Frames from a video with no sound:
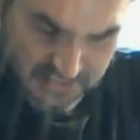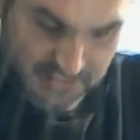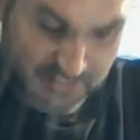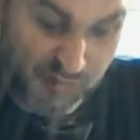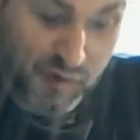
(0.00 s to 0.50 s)

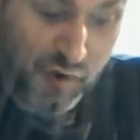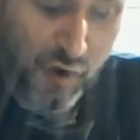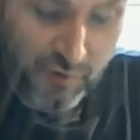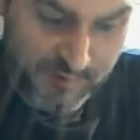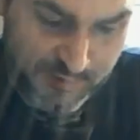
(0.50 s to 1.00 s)
So the
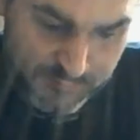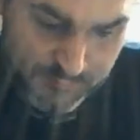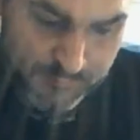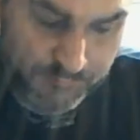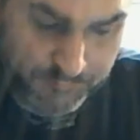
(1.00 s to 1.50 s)
goal here
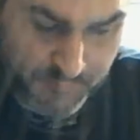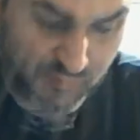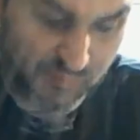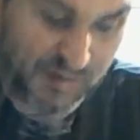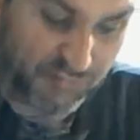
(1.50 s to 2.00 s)
is
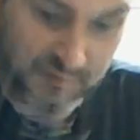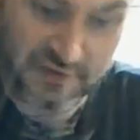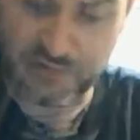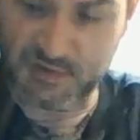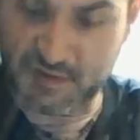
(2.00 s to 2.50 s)
we're gonna have 3 different